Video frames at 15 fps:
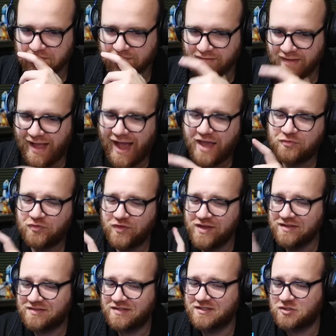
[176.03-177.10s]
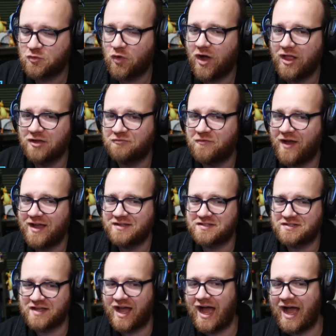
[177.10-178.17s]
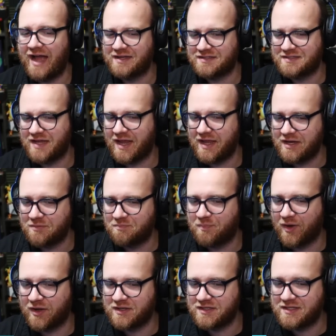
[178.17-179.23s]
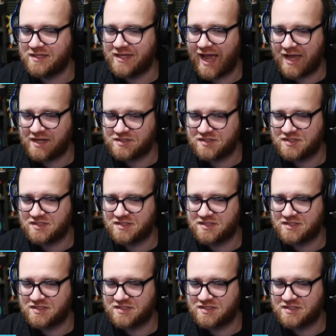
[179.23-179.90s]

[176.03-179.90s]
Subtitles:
I think this qualifies as a hot take, but yes,